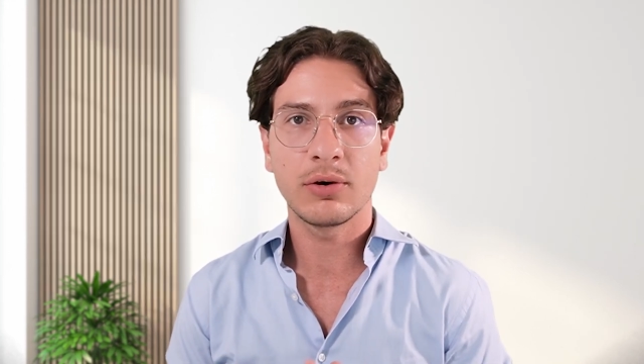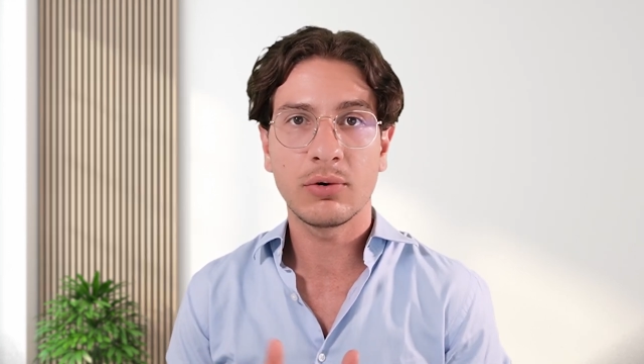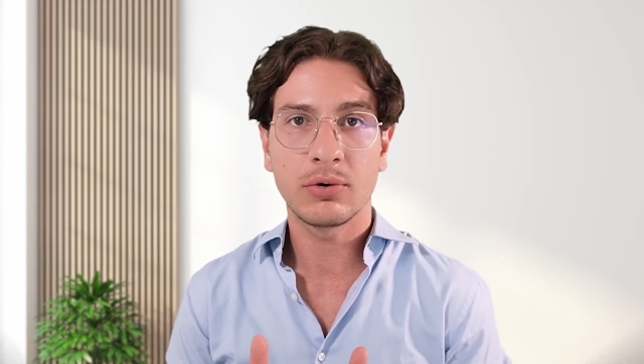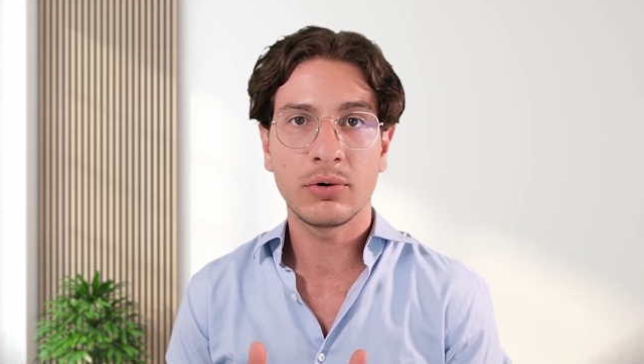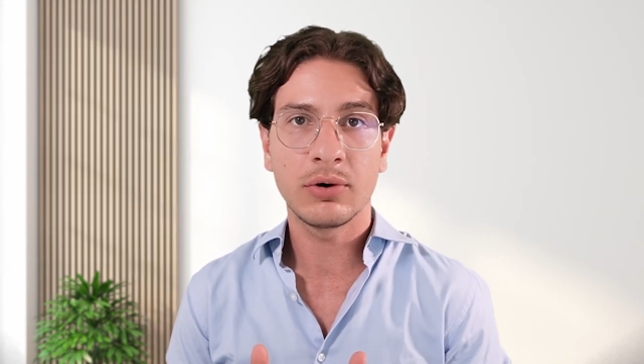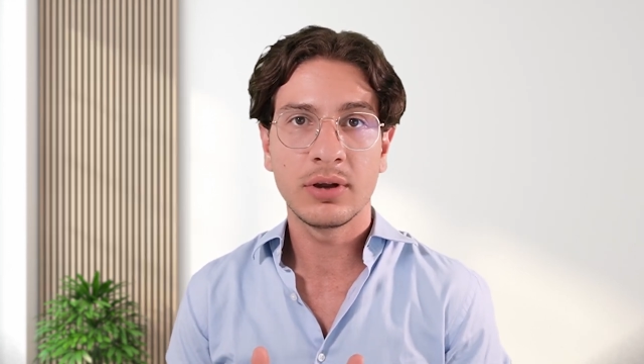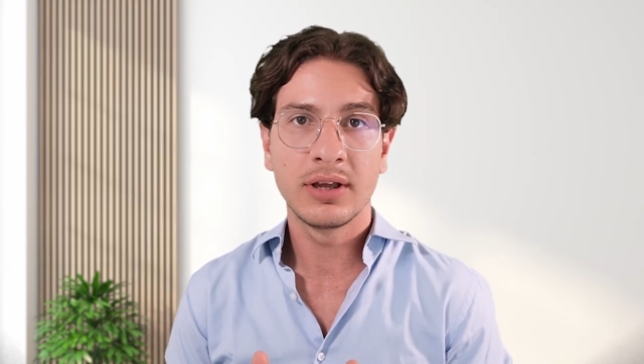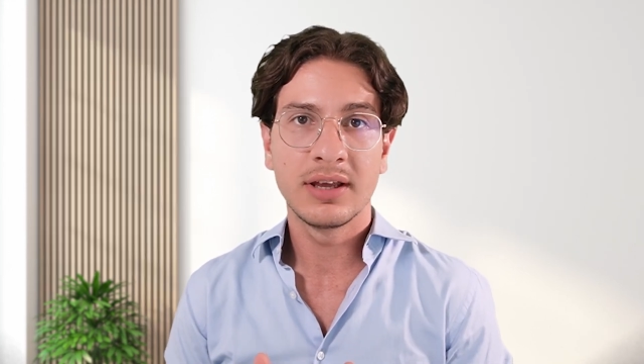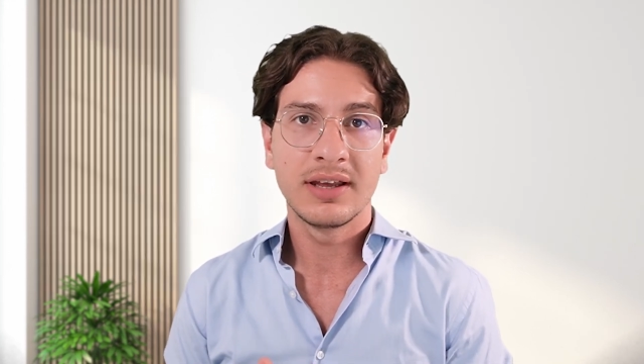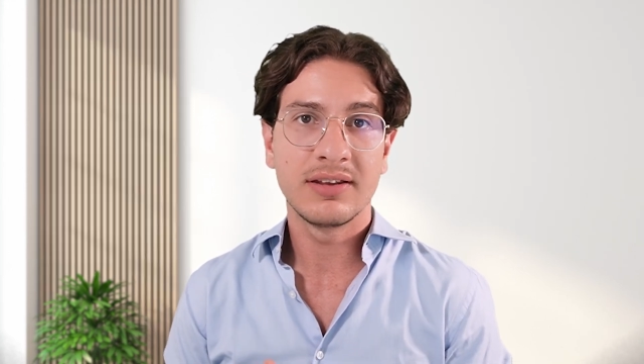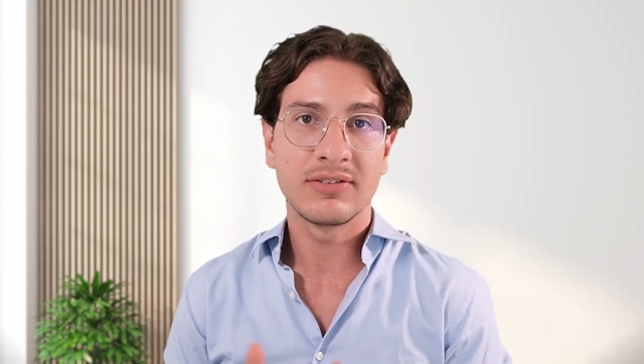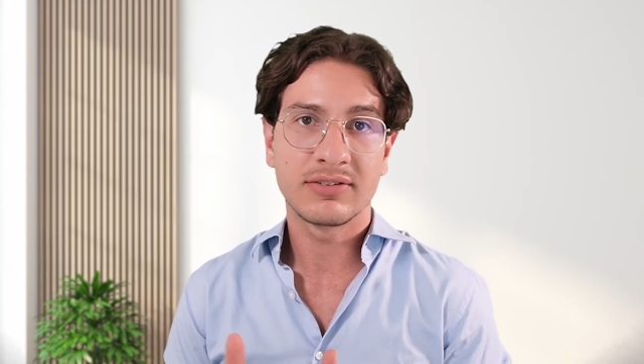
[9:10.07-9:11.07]
or
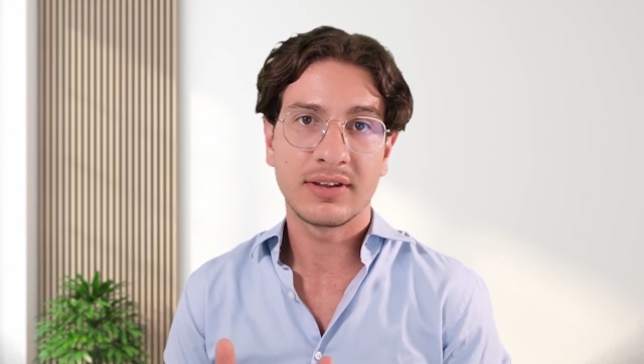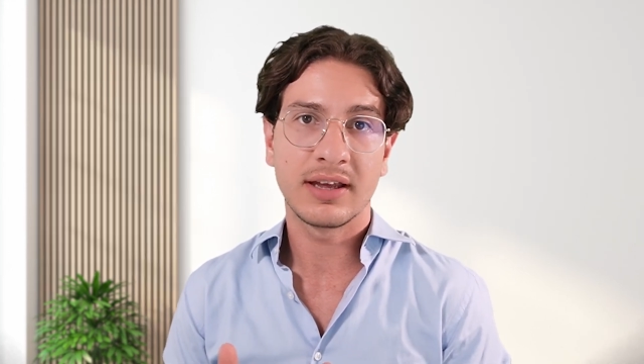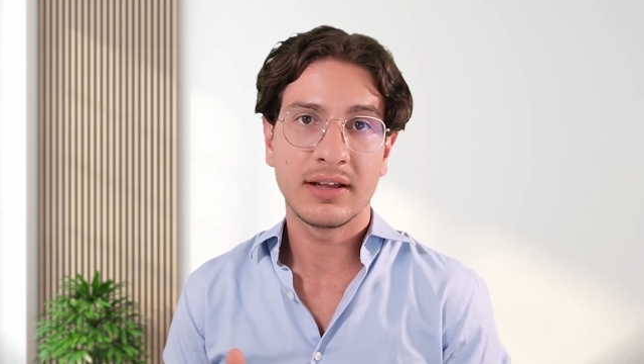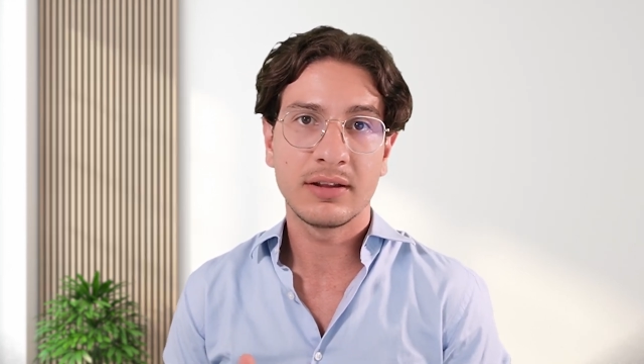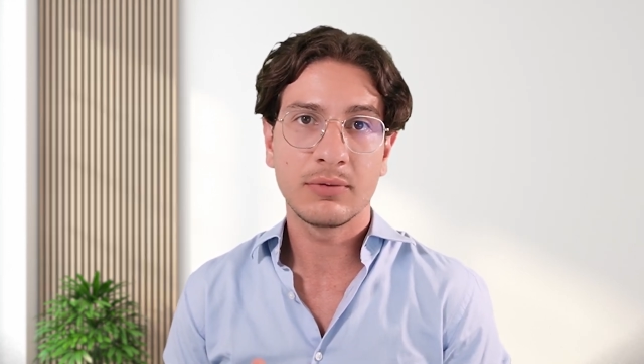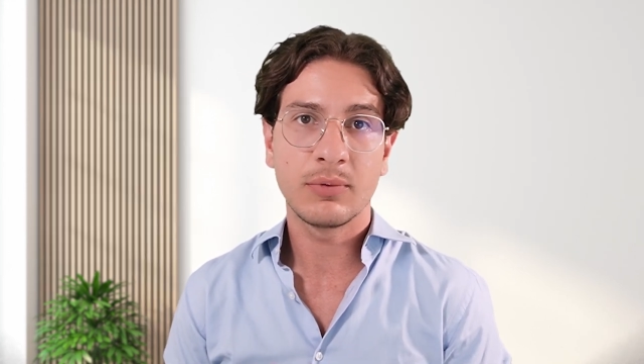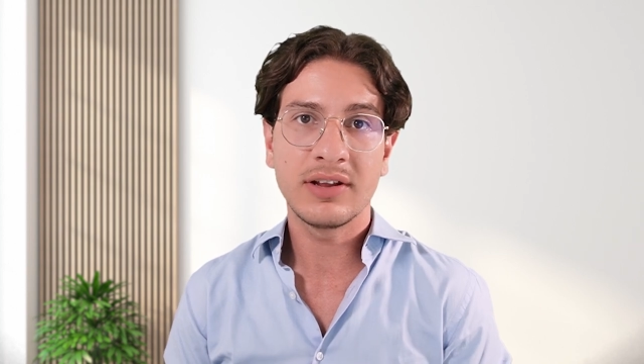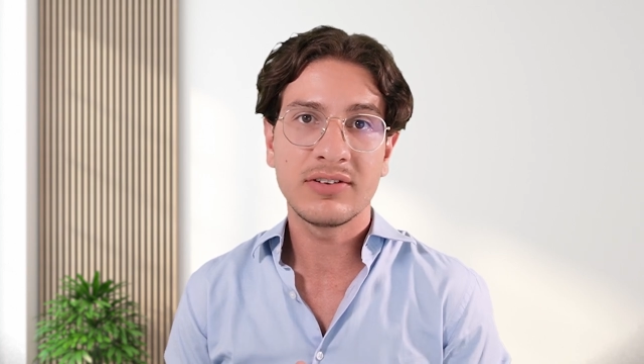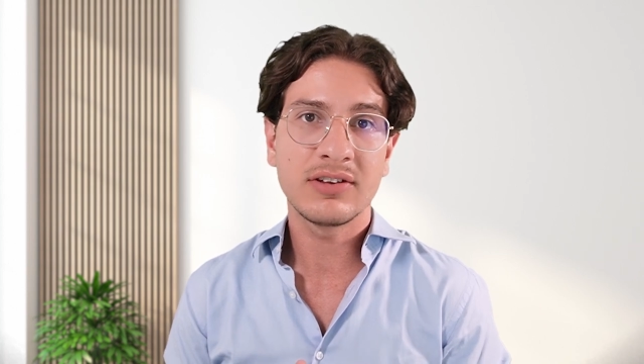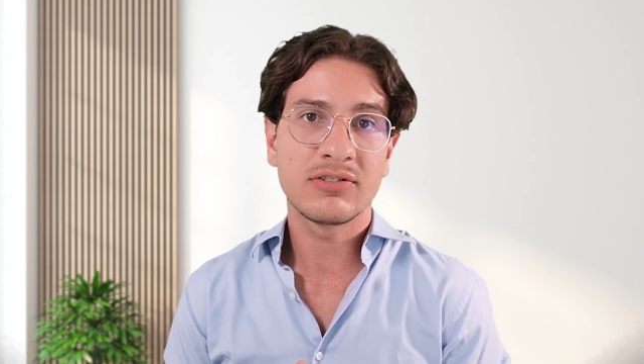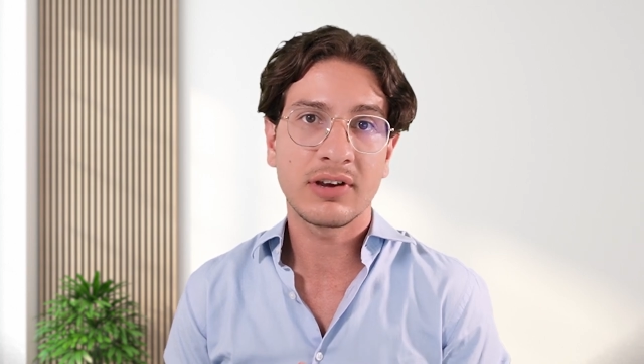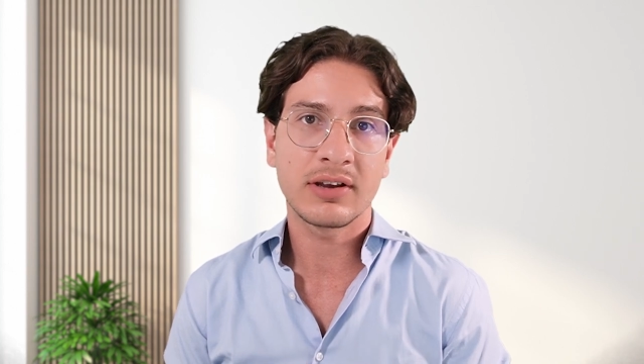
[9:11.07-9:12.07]
instead, when is
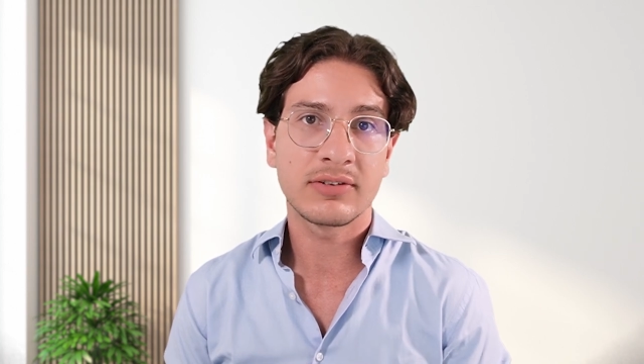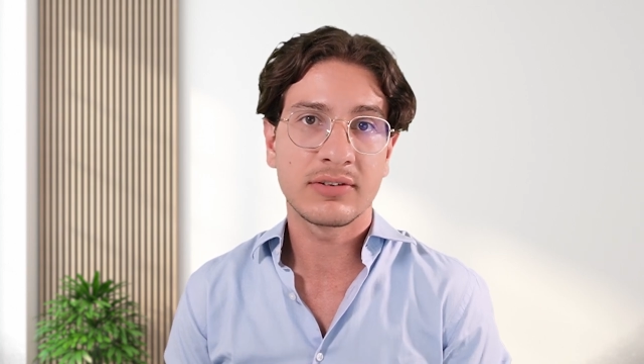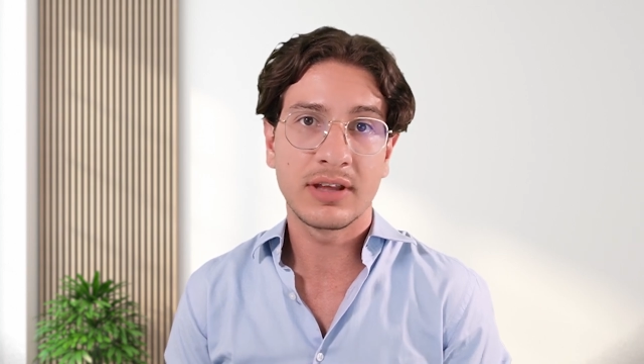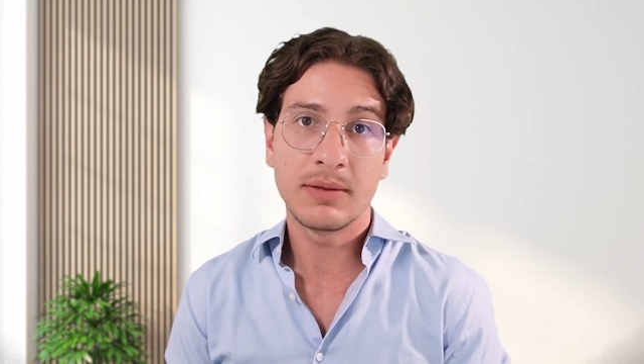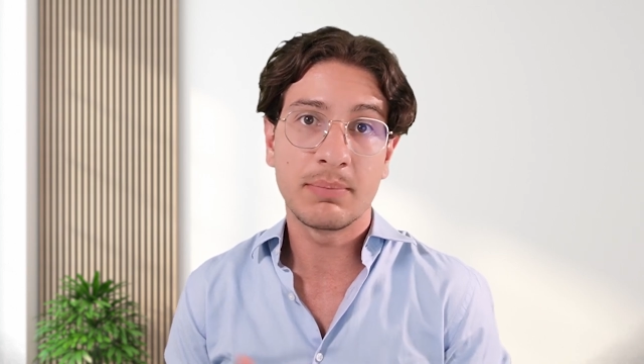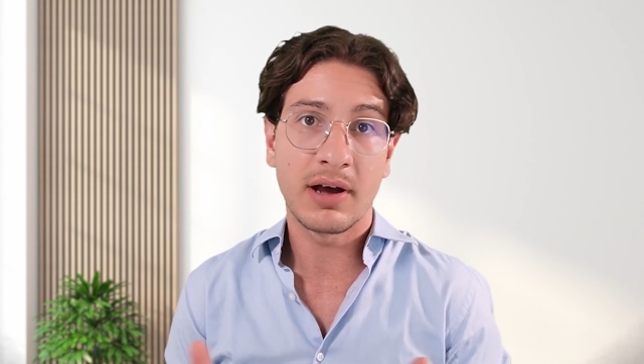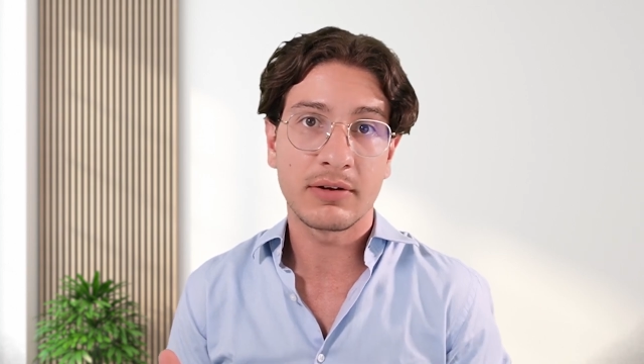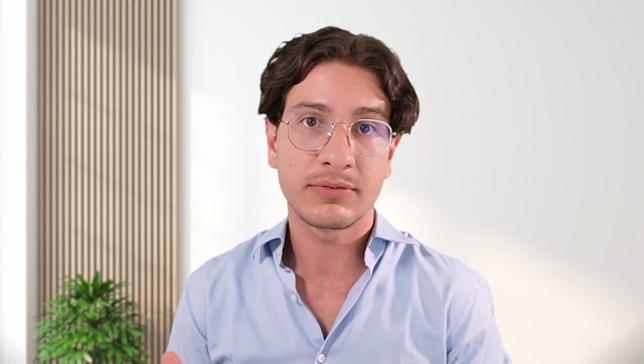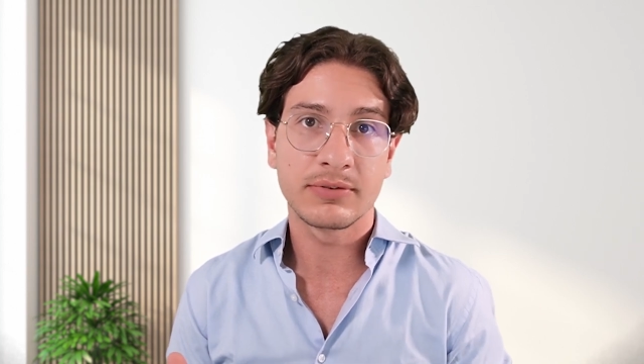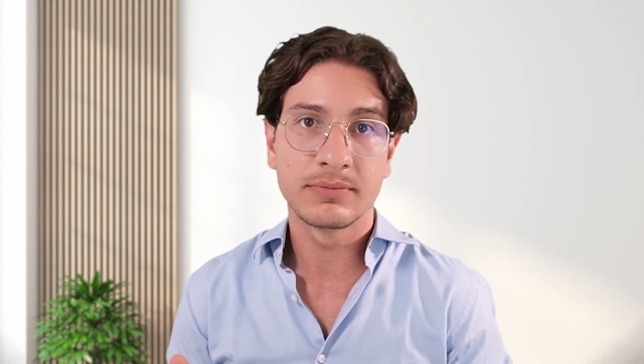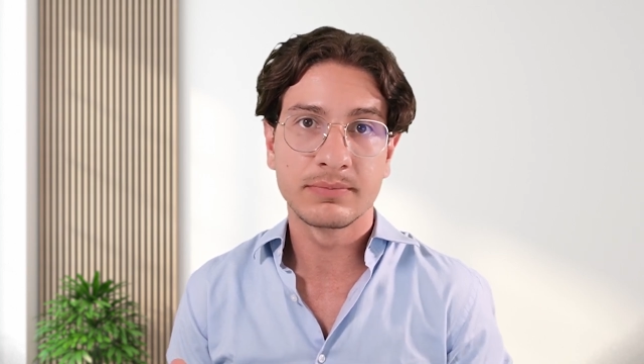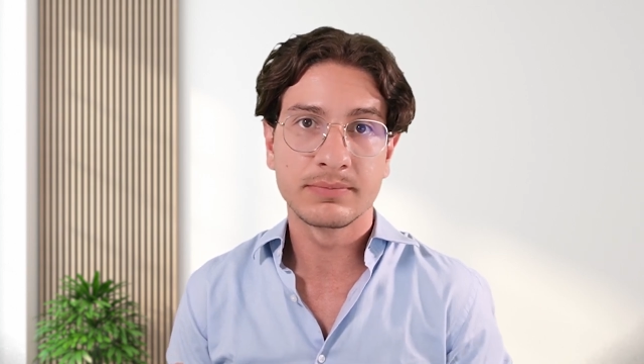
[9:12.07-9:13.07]
it just a
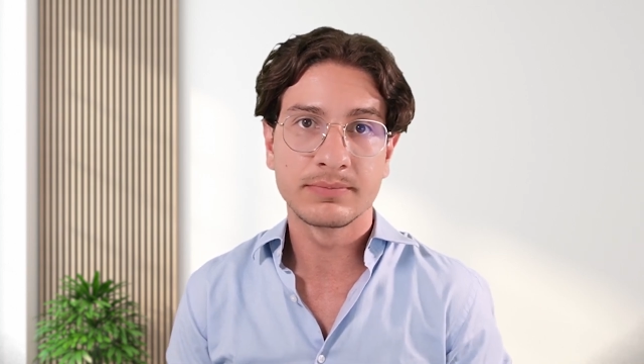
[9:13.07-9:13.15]
puff?